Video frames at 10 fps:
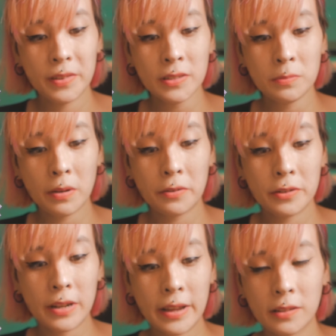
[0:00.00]
is
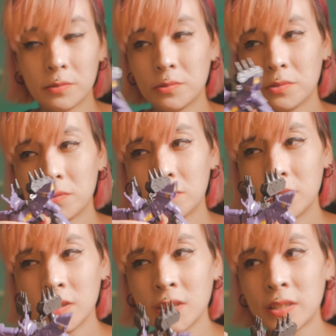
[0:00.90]
very like
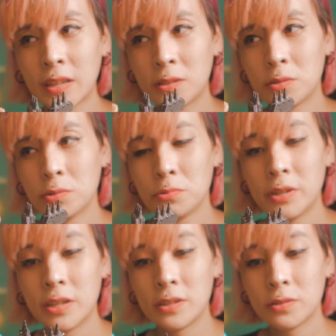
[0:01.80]
this is like 2
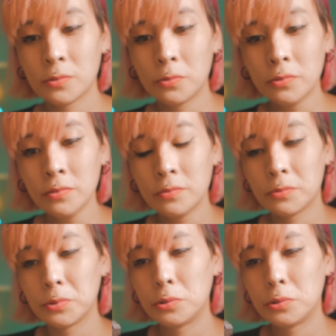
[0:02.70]
years old or